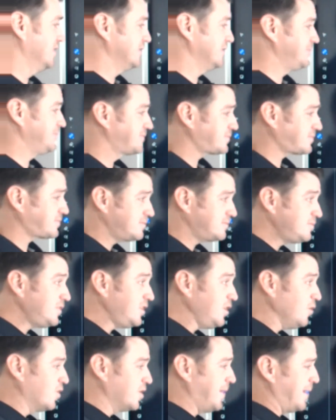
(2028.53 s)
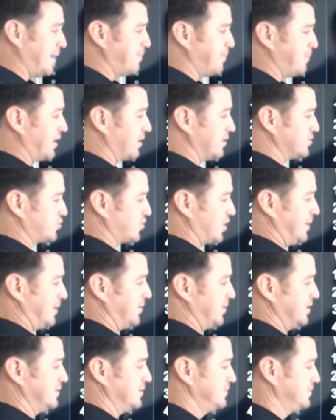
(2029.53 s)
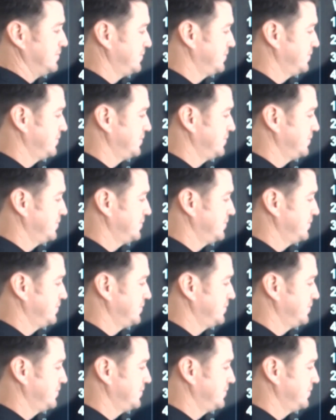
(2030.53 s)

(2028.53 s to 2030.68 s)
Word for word: of it. What about barotrauma?